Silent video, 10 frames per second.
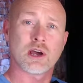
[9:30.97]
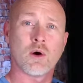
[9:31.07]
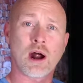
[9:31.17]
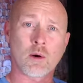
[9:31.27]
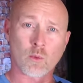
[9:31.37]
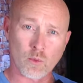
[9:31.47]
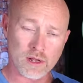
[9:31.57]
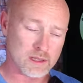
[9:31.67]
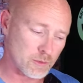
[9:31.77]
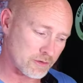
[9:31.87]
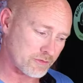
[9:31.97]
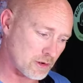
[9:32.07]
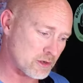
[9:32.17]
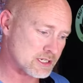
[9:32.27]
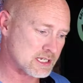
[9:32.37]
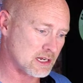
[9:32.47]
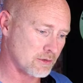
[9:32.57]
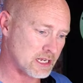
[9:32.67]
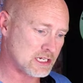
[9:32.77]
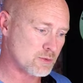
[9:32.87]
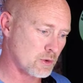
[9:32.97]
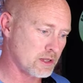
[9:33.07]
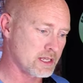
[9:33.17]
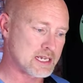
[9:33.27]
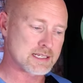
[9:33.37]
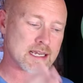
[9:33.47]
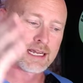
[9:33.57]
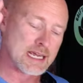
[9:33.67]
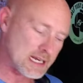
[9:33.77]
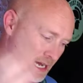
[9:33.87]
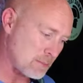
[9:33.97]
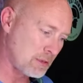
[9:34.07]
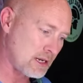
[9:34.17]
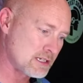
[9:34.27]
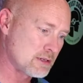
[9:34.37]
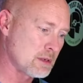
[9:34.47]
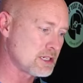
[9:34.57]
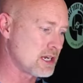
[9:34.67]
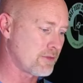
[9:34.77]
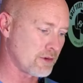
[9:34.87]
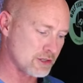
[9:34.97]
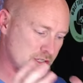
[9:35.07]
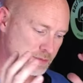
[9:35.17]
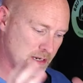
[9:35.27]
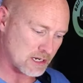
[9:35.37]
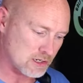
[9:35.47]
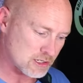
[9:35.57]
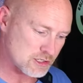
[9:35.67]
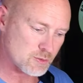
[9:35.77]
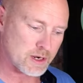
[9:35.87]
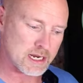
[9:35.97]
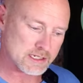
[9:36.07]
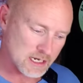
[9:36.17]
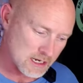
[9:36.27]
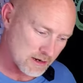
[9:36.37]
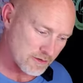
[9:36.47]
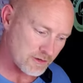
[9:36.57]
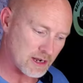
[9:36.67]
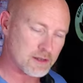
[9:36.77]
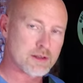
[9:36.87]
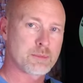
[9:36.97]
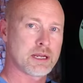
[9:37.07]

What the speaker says: So I really wanna focus in on each one of these, not put in too much effort, just make good swings, follow the